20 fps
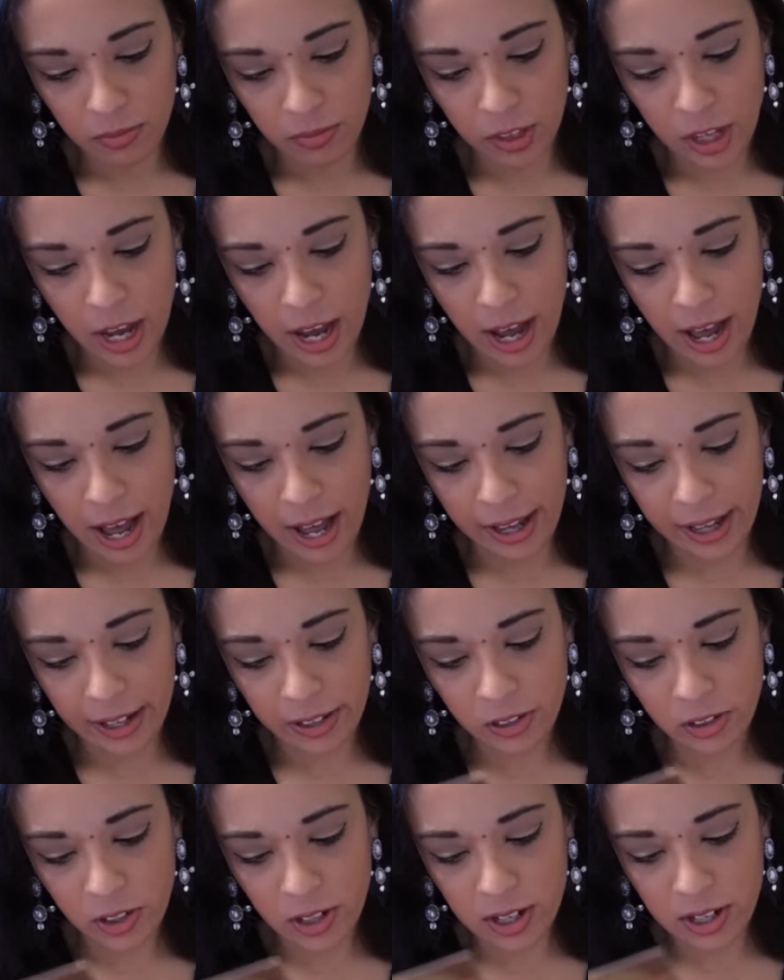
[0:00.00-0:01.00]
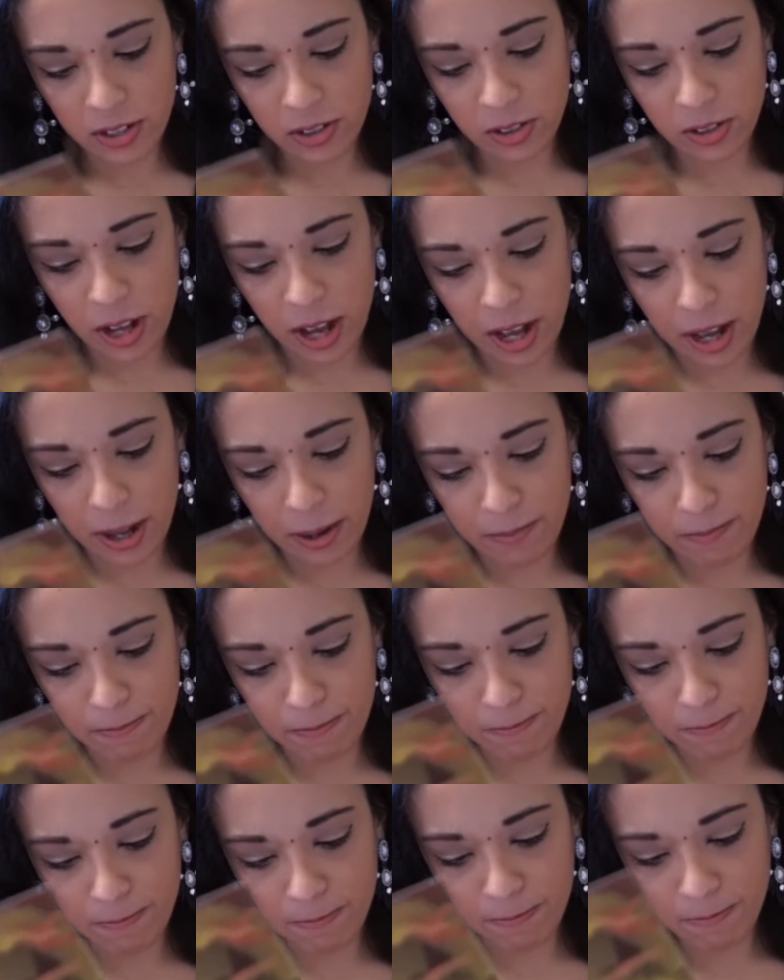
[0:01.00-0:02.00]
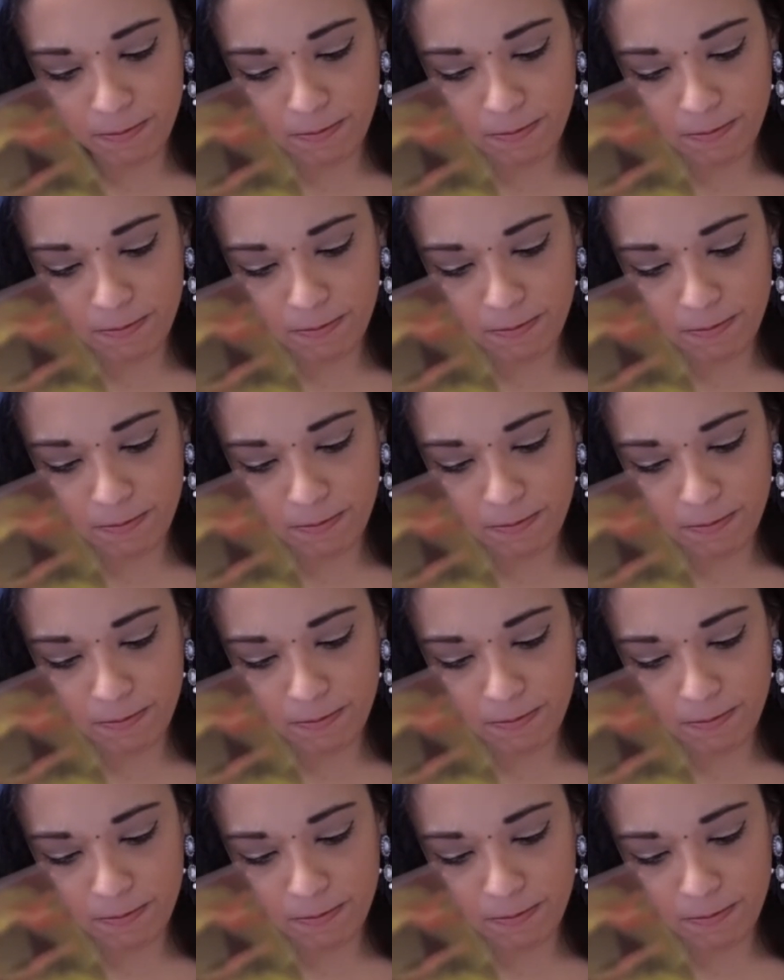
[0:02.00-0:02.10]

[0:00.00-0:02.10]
Yeah, I guess it is. Oh,